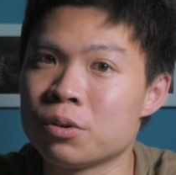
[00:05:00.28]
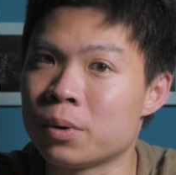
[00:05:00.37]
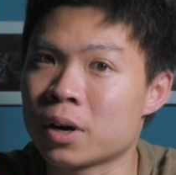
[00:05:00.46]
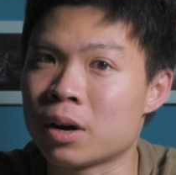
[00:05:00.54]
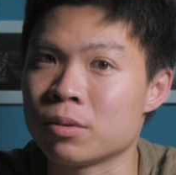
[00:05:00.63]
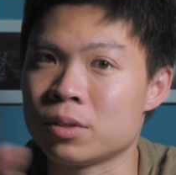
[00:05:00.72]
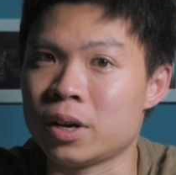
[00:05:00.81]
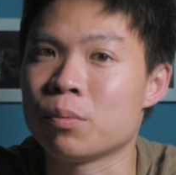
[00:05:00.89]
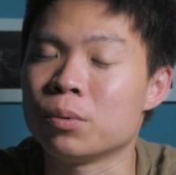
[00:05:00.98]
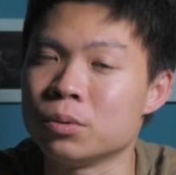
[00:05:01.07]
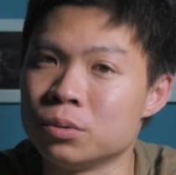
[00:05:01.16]
work out there
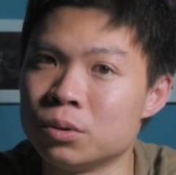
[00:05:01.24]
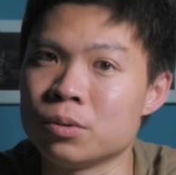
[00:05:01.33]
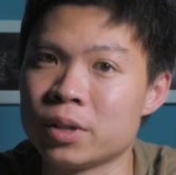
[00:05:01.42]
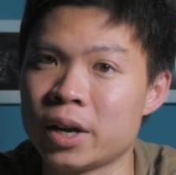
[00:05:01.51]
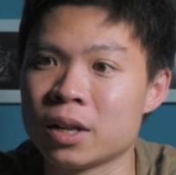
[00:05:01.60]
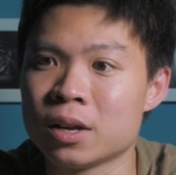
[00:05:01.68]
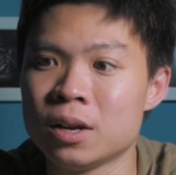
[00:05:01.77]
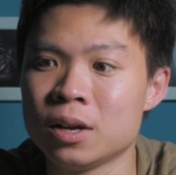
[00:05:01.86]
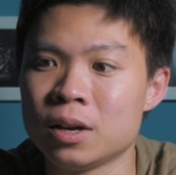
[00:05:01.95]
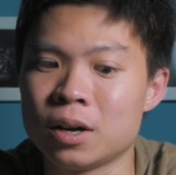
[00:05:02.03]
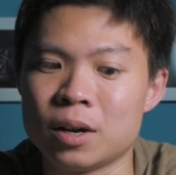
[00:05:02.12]
will know that
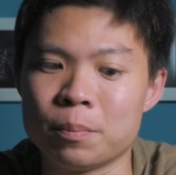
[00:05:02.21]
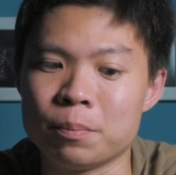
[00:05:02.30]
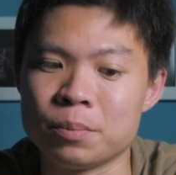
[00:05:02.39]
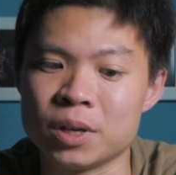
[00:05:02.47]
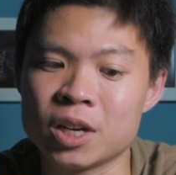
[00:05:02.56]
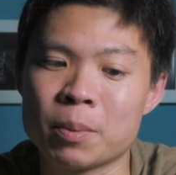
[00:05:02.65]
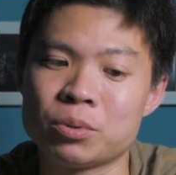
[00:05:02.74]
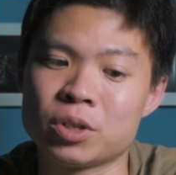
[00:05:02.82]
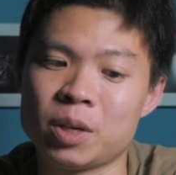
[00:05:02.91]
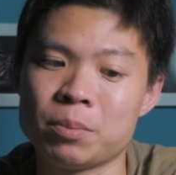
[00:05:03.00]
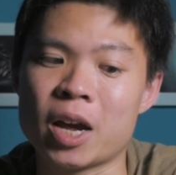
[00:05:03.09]
being able
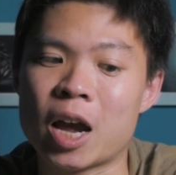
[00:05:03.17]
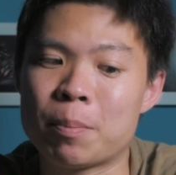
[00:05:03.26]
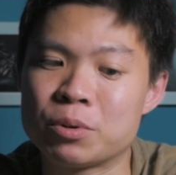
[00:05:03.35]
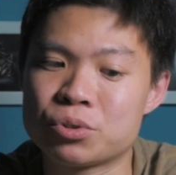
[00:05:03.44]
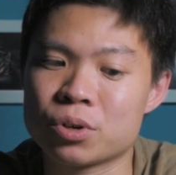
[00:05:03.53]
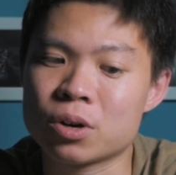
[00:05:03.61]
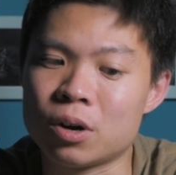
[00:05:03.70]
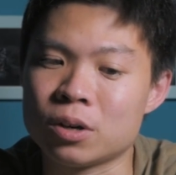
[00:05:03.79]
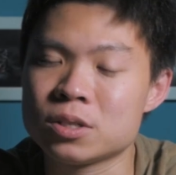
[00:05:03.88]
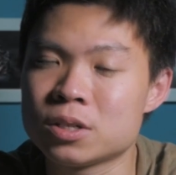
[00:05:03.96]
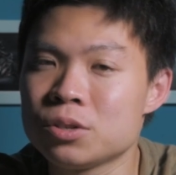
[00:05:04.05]
to keep the aperture
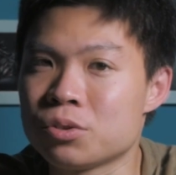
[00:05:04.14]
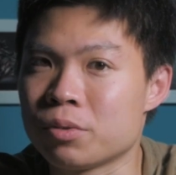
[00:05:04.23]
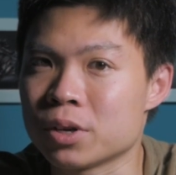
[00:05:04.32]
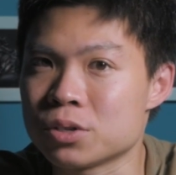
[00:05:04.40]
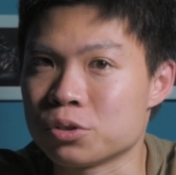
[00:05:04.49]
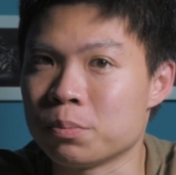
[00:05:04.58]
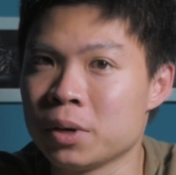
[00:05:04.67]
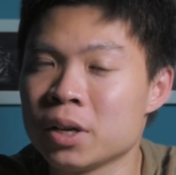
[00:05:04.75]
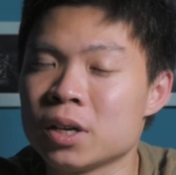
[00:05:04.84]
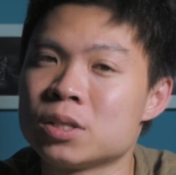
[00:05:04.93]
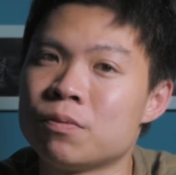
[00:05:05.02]
constant during
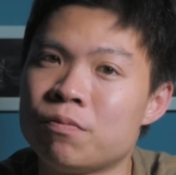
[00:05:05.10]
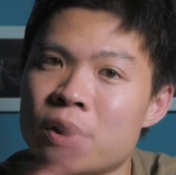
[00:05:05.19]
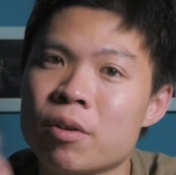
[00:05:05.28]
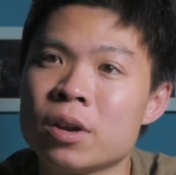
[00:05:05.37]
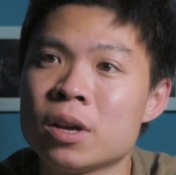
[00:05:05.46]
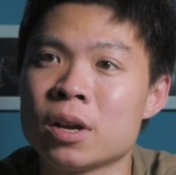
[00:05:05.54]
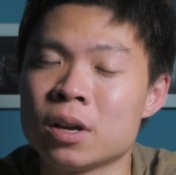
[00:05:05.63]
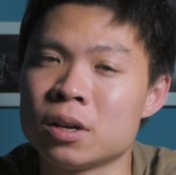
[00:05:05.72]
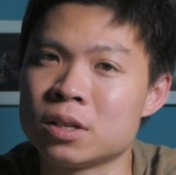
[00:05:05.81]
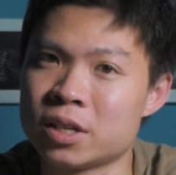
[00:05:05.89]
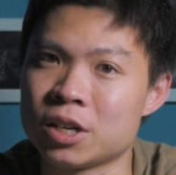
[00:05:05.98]
zooming is very
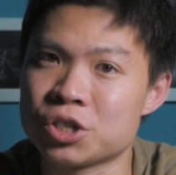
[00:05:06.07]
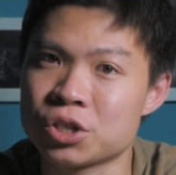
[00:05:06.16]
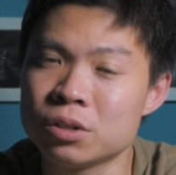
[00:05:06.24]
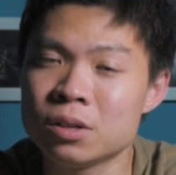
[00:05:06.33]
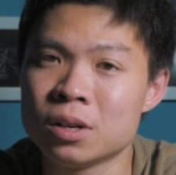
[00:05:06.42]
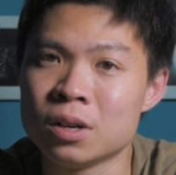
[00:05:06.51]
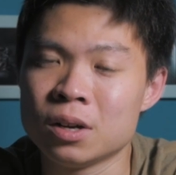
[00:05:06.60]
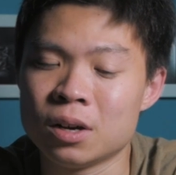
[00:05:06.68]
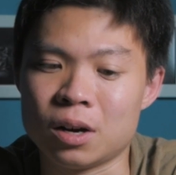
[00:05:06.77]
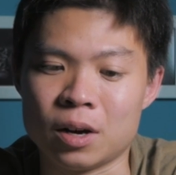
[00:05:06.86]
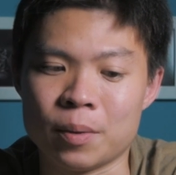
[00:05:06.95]
essential.
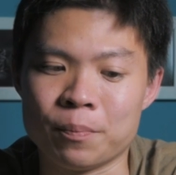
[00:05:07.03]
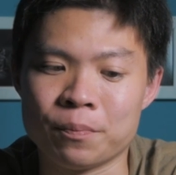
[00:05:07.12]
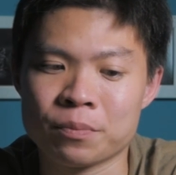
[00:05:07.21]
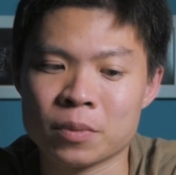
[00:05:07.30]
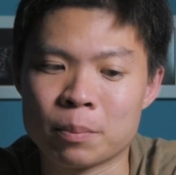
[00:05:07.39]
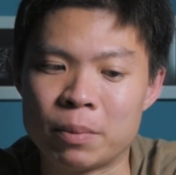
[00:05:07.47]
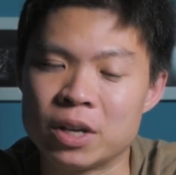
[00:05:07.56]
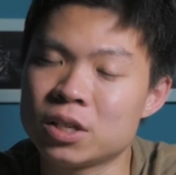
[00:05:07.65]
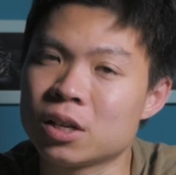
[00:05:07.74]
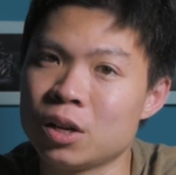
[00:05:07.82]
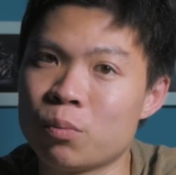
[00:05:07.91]

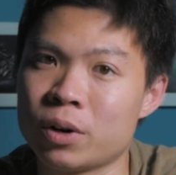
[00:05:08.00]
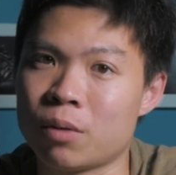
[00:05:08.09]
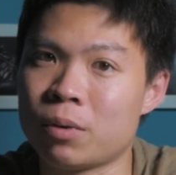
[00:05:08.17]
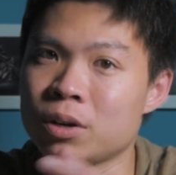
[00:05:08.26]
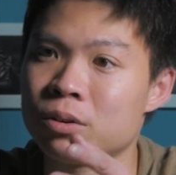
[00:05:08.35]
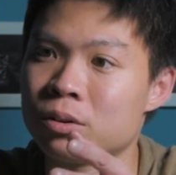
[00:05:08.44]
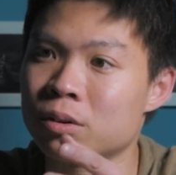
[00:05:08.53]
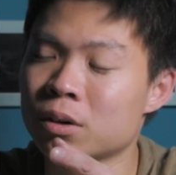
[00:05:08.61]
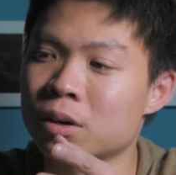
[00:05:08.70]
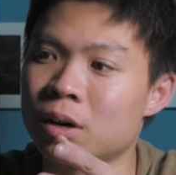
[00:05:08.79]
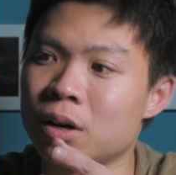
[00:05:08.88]
Basically, when I want to
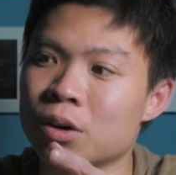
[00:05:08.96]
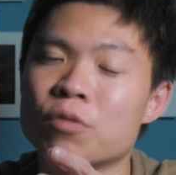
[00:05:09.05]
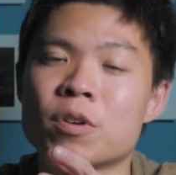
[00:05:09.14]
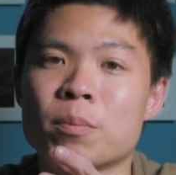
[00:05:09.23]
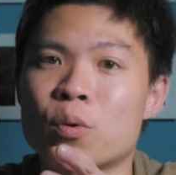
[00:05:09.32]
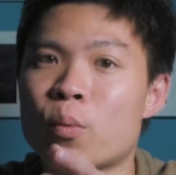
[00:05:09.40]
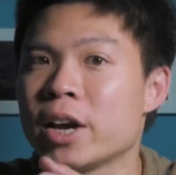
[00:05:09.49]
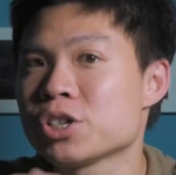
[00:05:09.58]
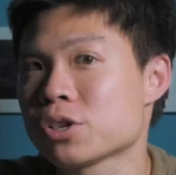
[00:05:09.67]
go from a wide